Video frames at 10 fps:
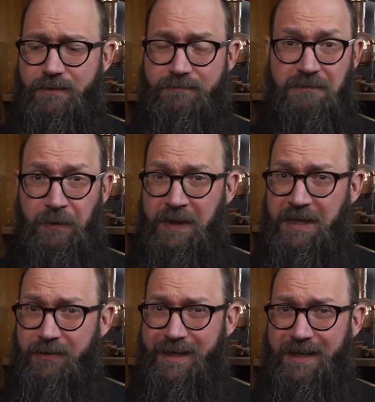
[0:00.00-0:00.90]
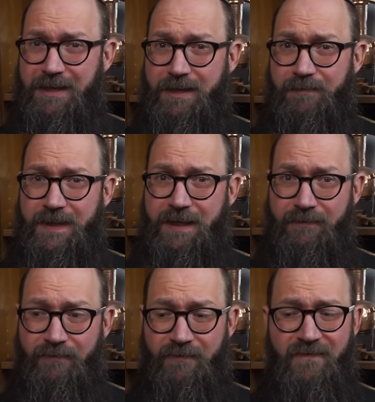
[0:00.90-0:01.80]
or recreated
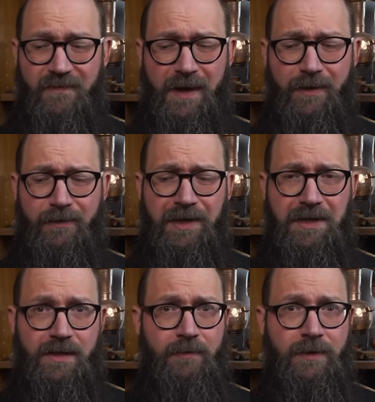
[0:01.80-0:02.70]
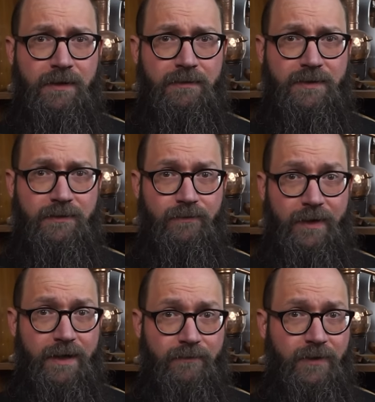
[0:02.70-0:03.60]
something very similar to
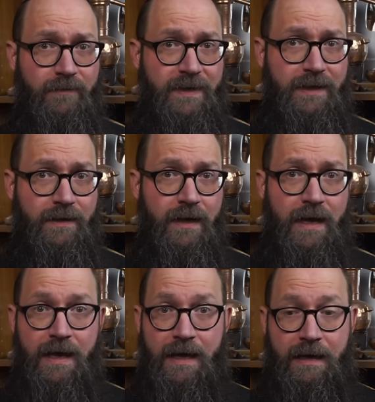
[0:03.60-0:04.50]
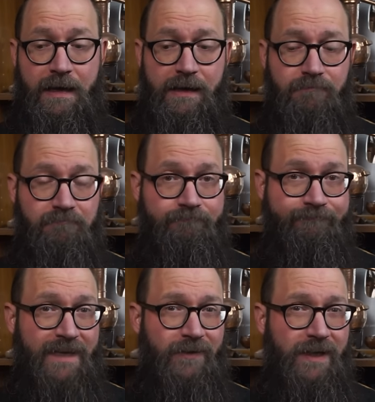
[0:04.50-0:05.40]
what would have been a
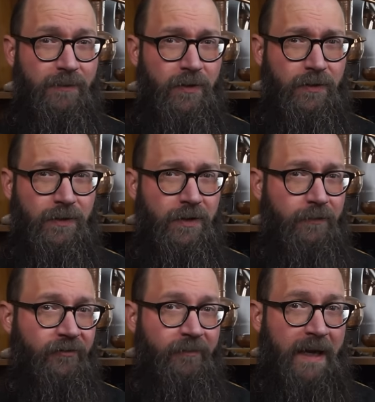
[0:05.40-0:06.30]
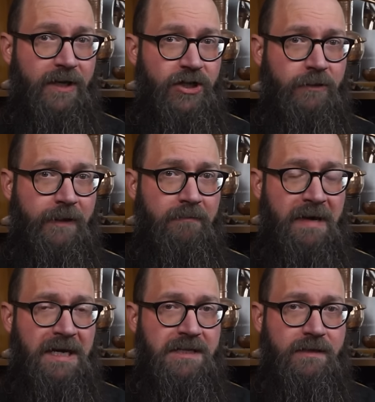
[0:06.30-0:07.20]
alchemical or spagyric
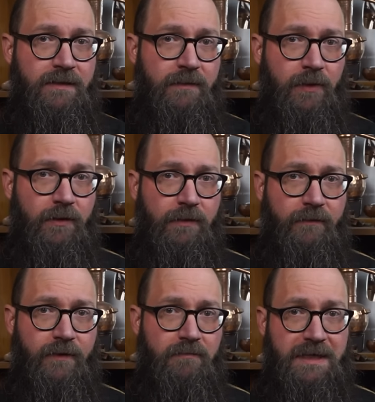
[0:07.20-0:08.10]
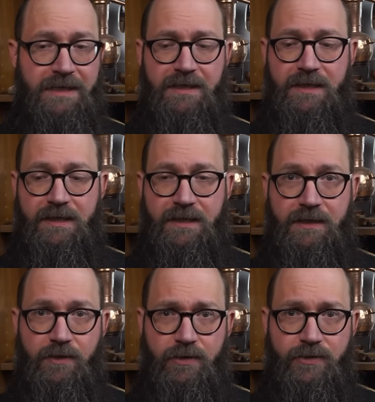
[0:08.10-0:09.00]
medicine typical of the mid
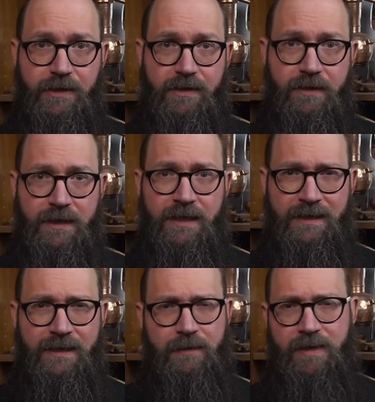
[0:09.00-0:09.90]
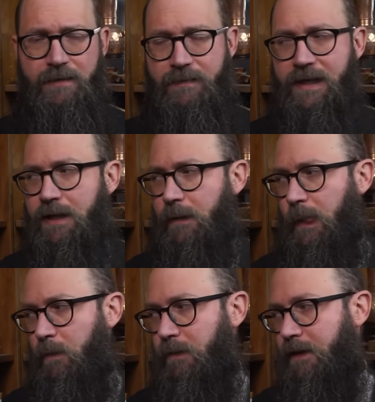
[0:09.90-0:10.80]
1600s. I mean,
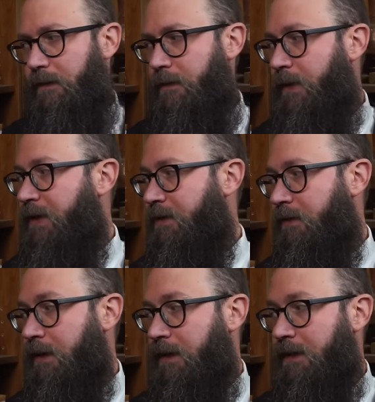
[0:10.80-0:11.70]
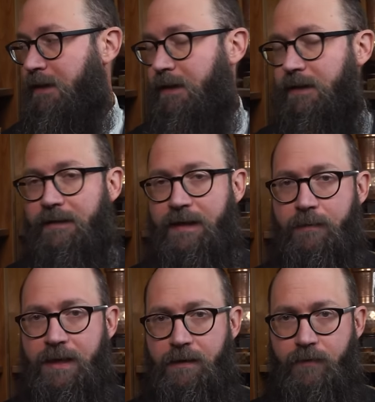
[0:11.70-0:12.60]
yeah, without the mercury and the
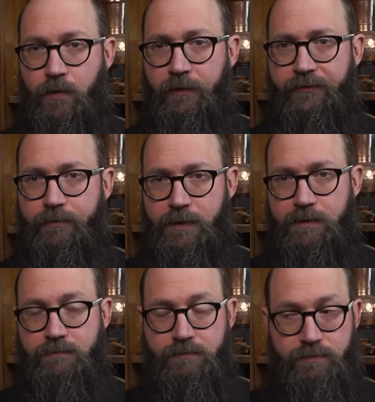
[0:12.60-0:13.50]
antinomy, of course, but.